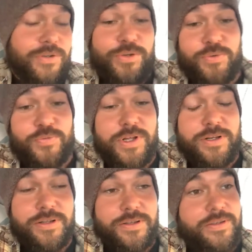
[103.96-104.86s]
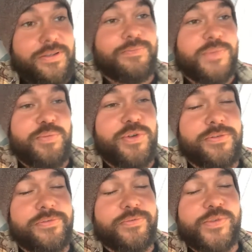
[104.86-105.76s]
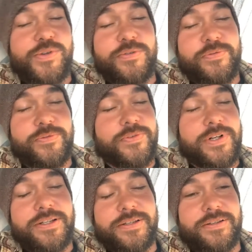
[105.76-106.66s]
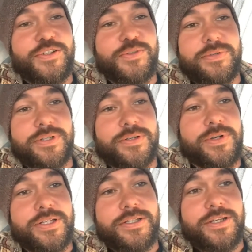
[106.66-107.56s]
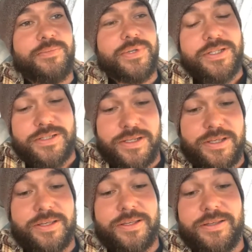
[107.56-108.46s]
kia ora whanau, my beautiful, beautiful whanau. I just want to quickly jump in and say,